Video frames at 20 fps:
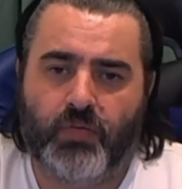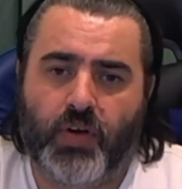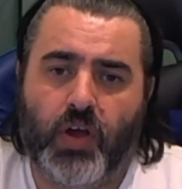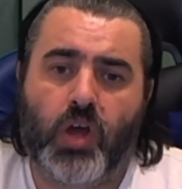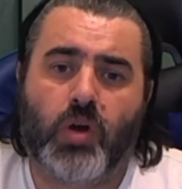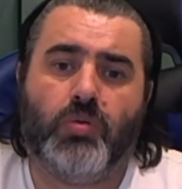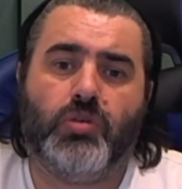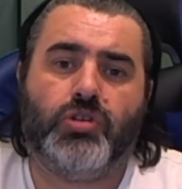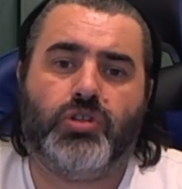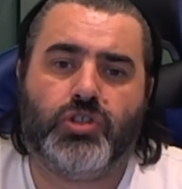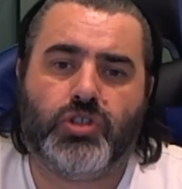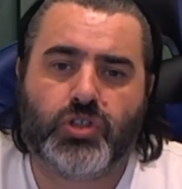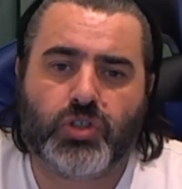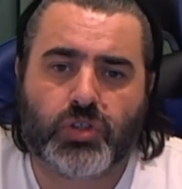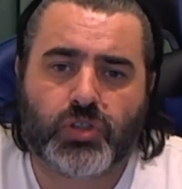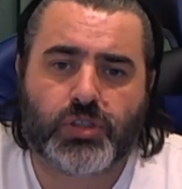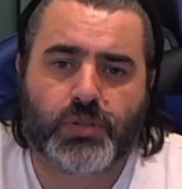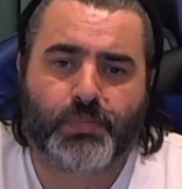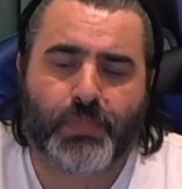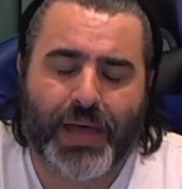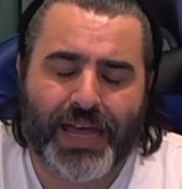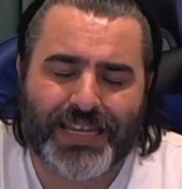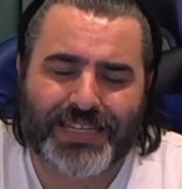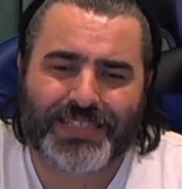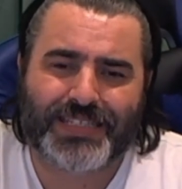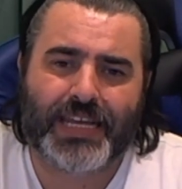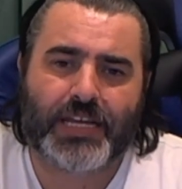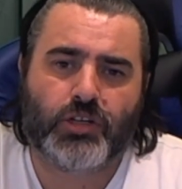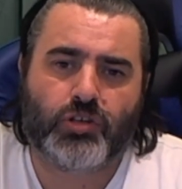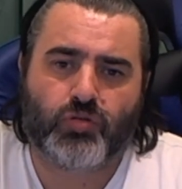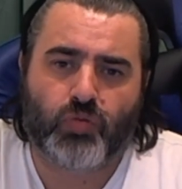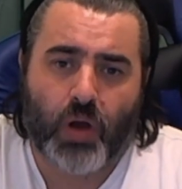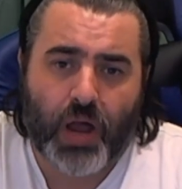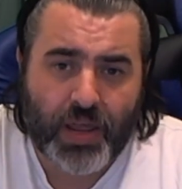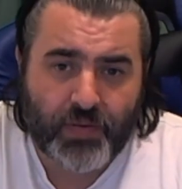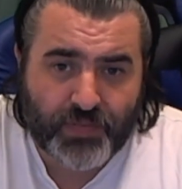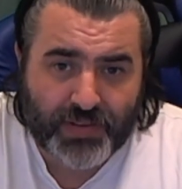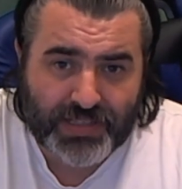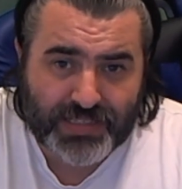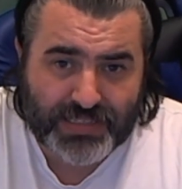who has just passed their
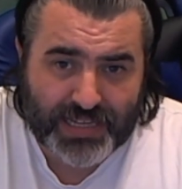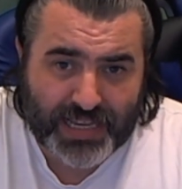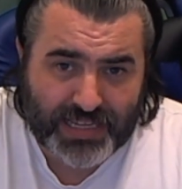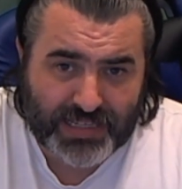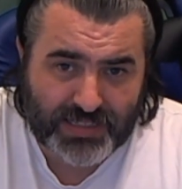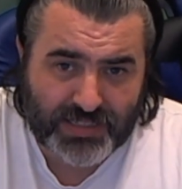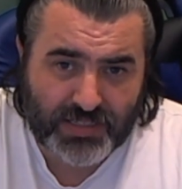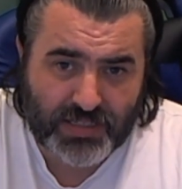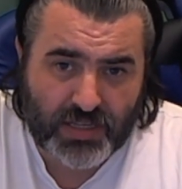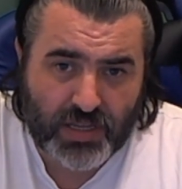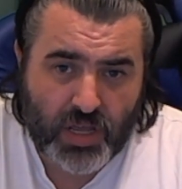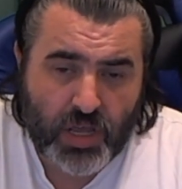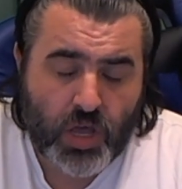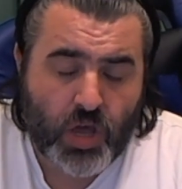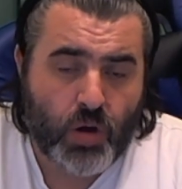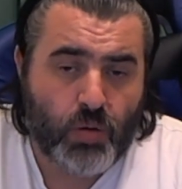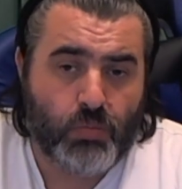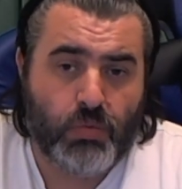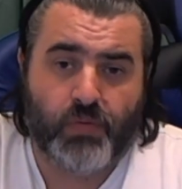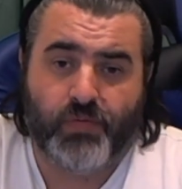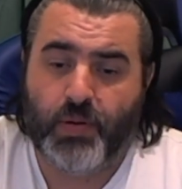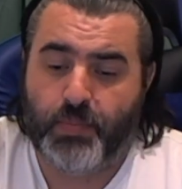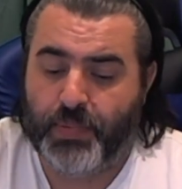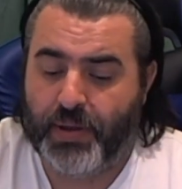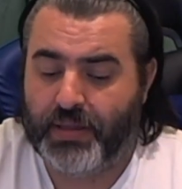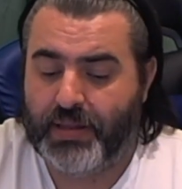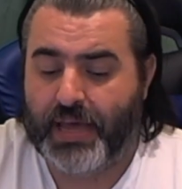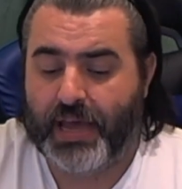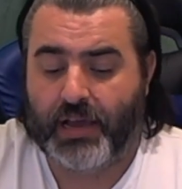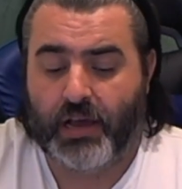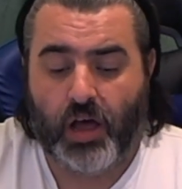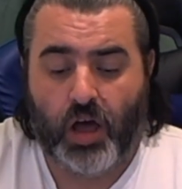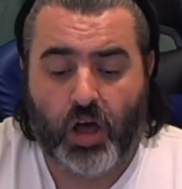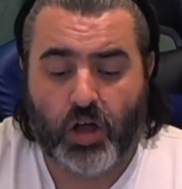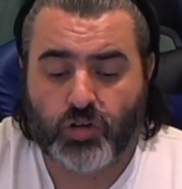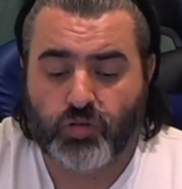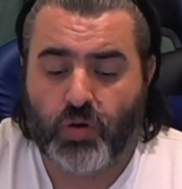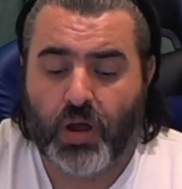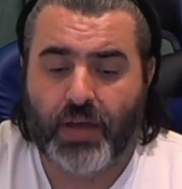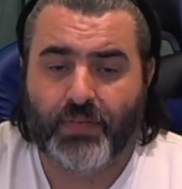driving test, whether it be their car
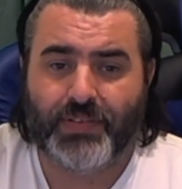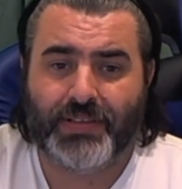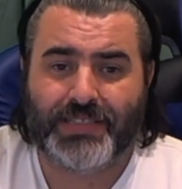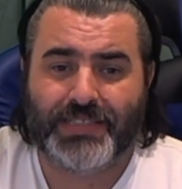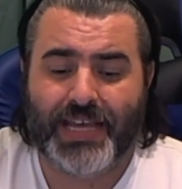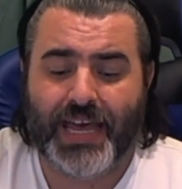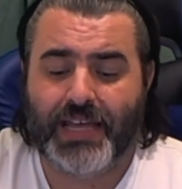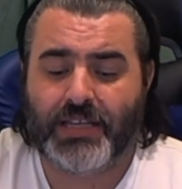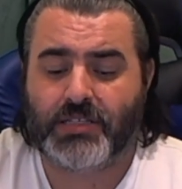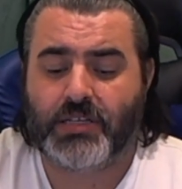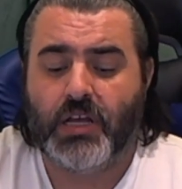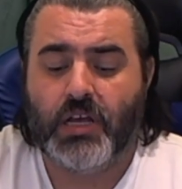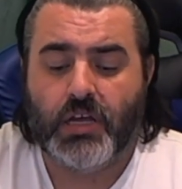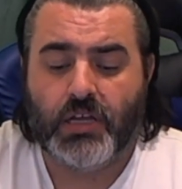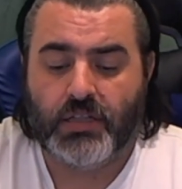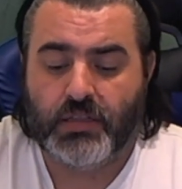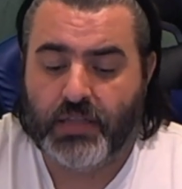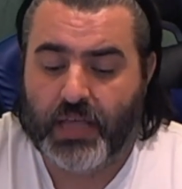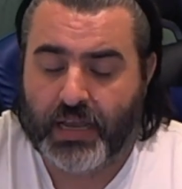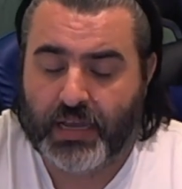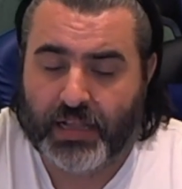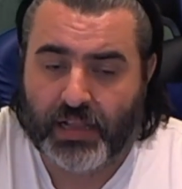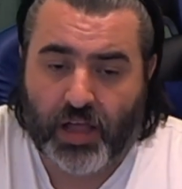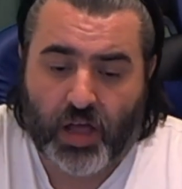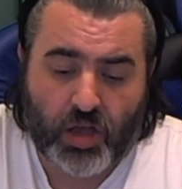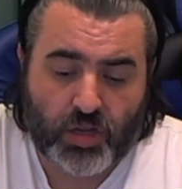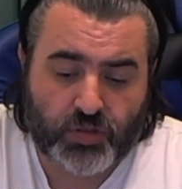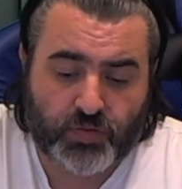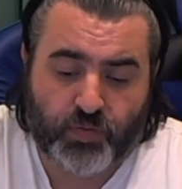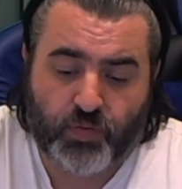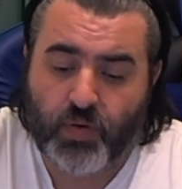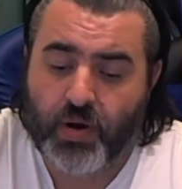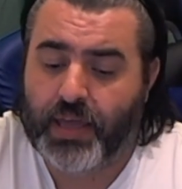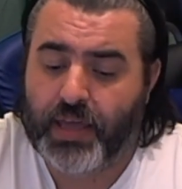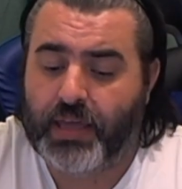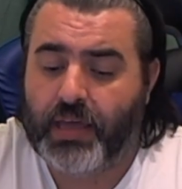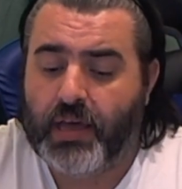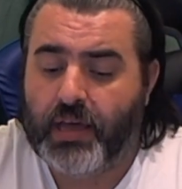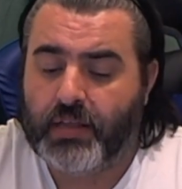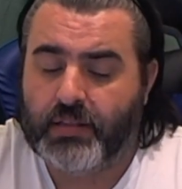driving test, their Class
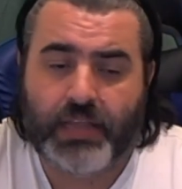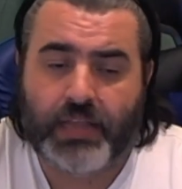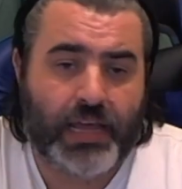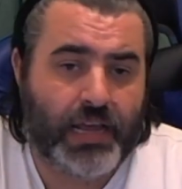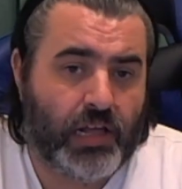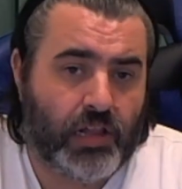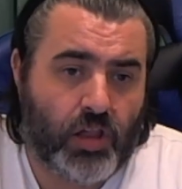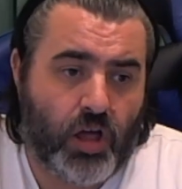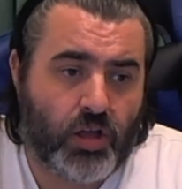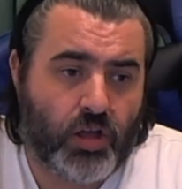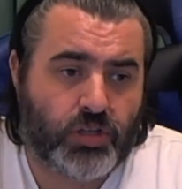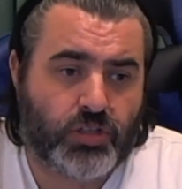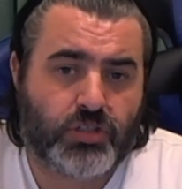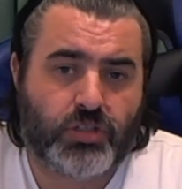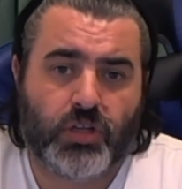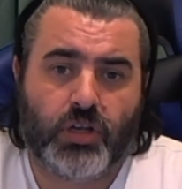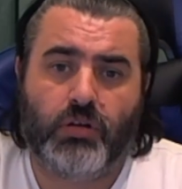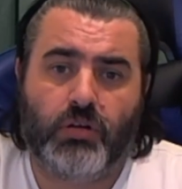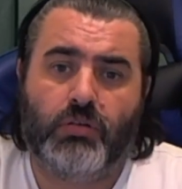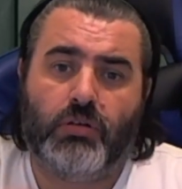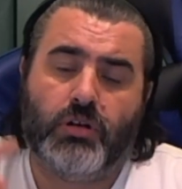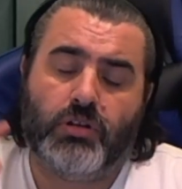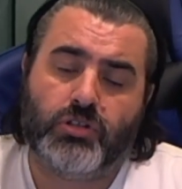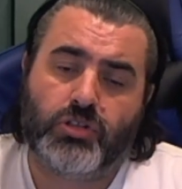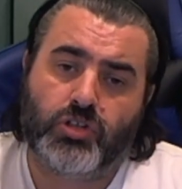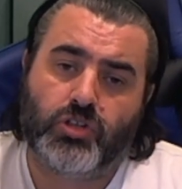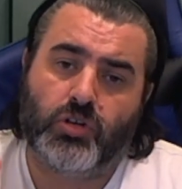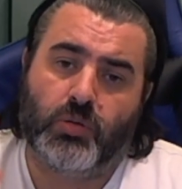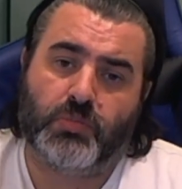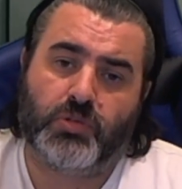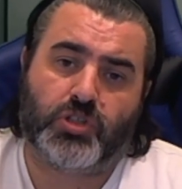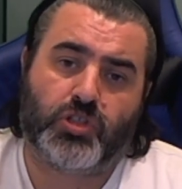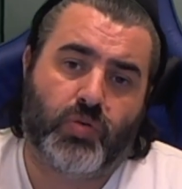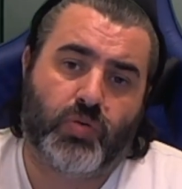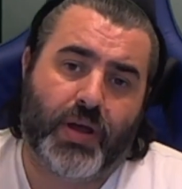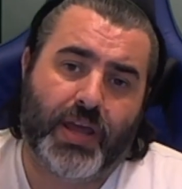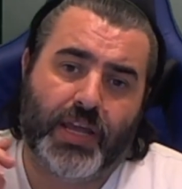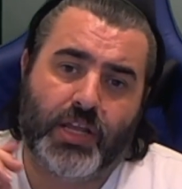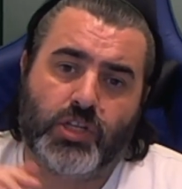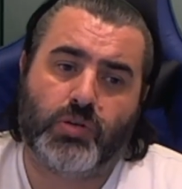3, their Class 2, to jump
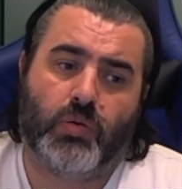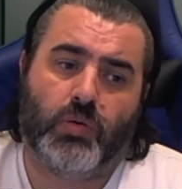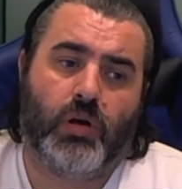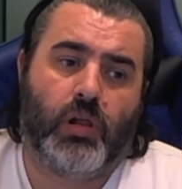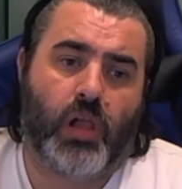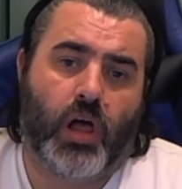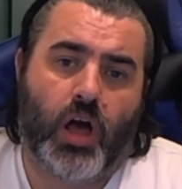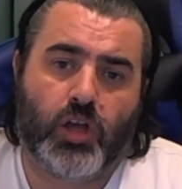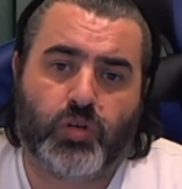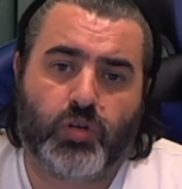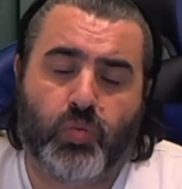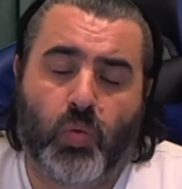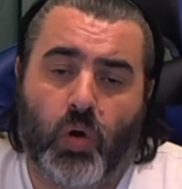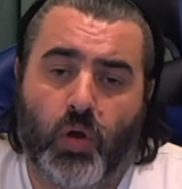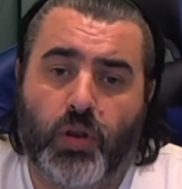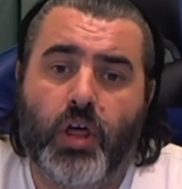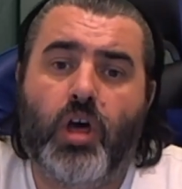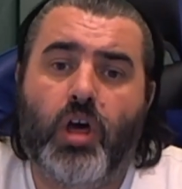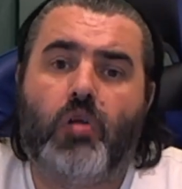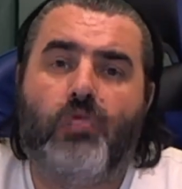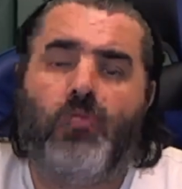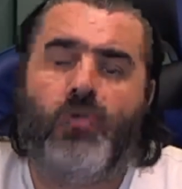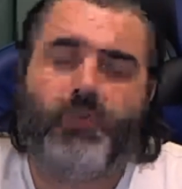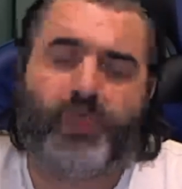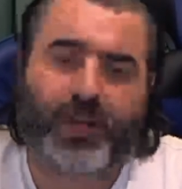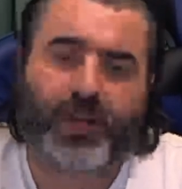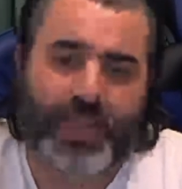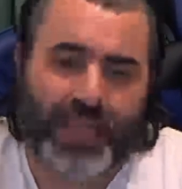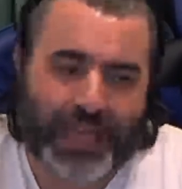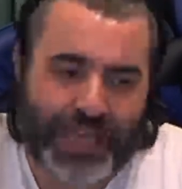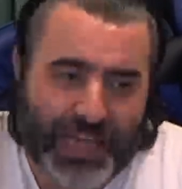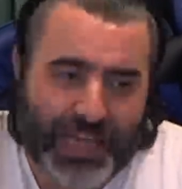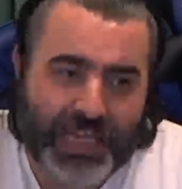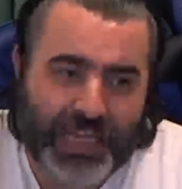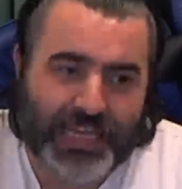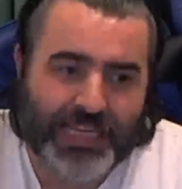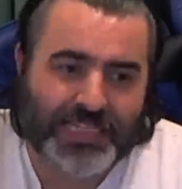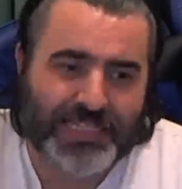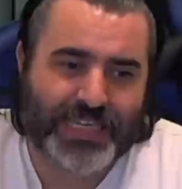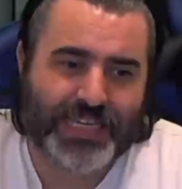straight into a Class 1 with an
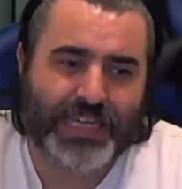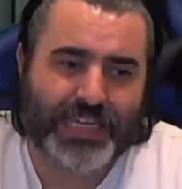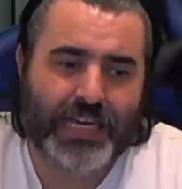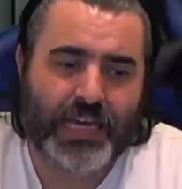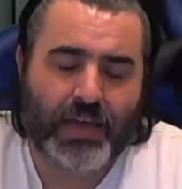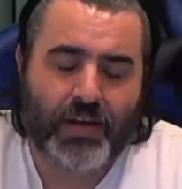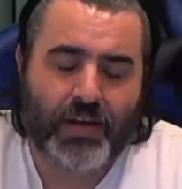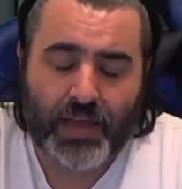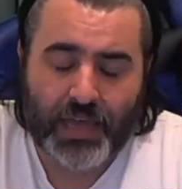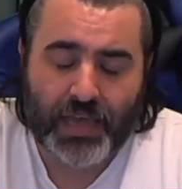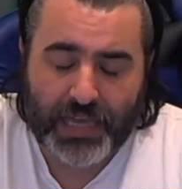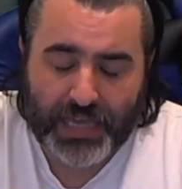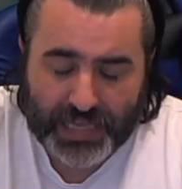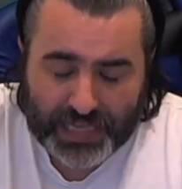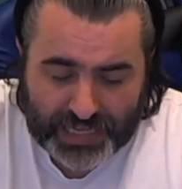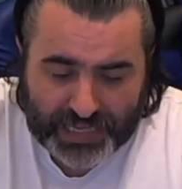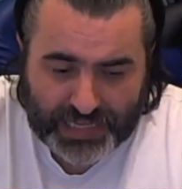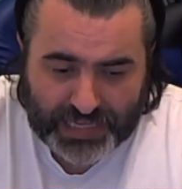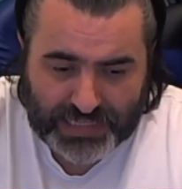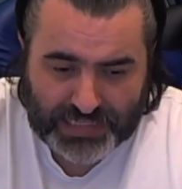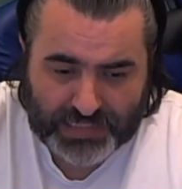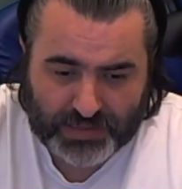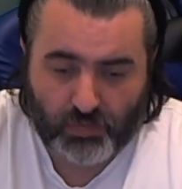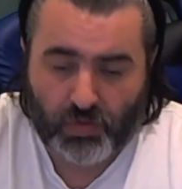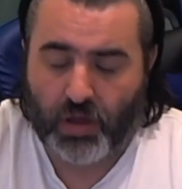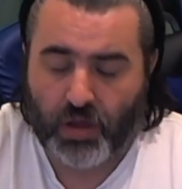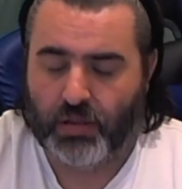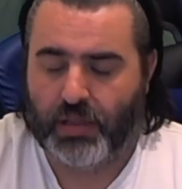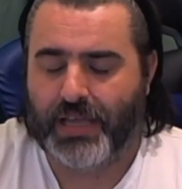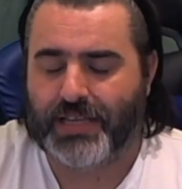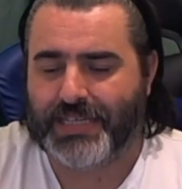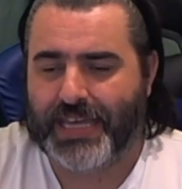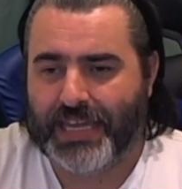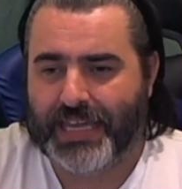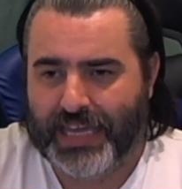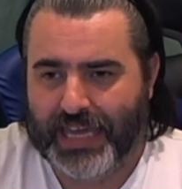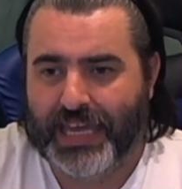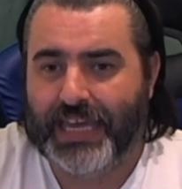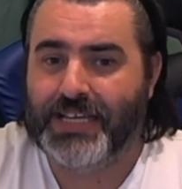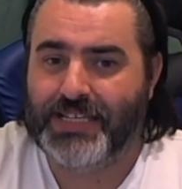easy, well, I say
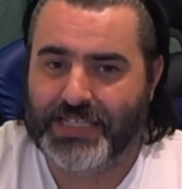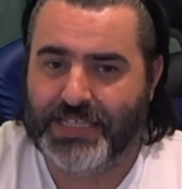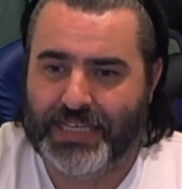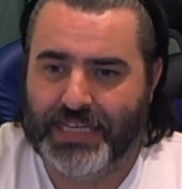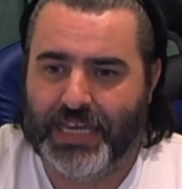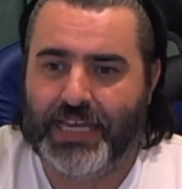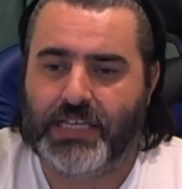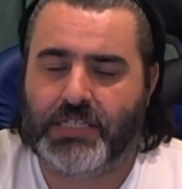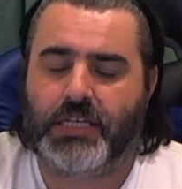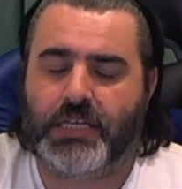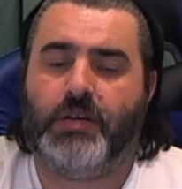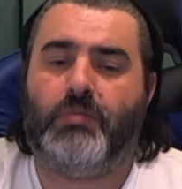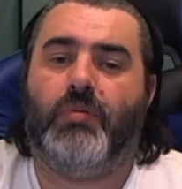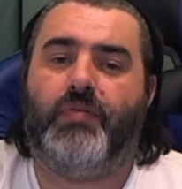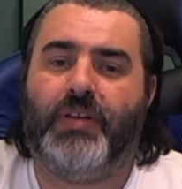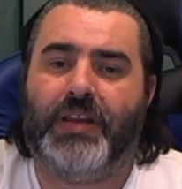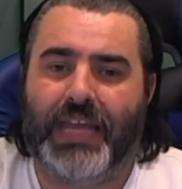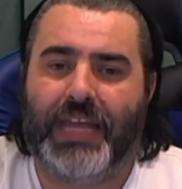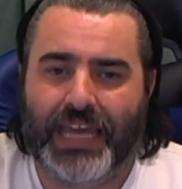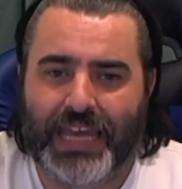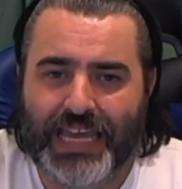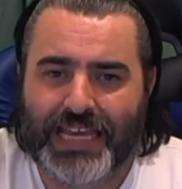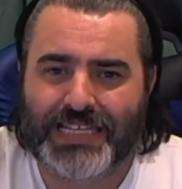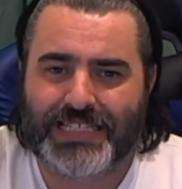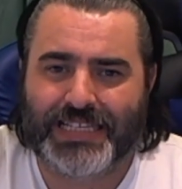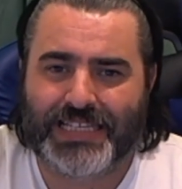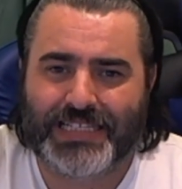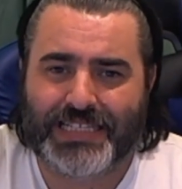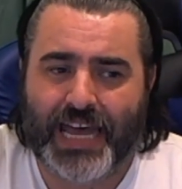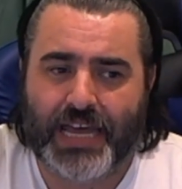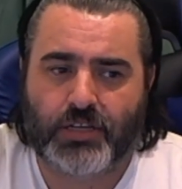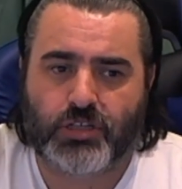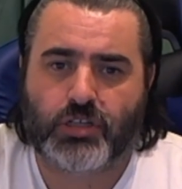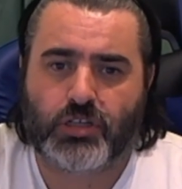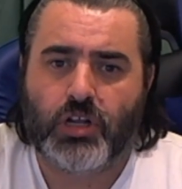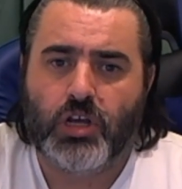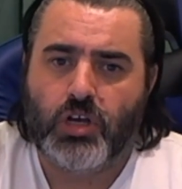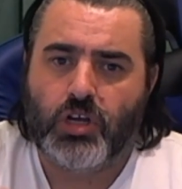easy, with an easy test.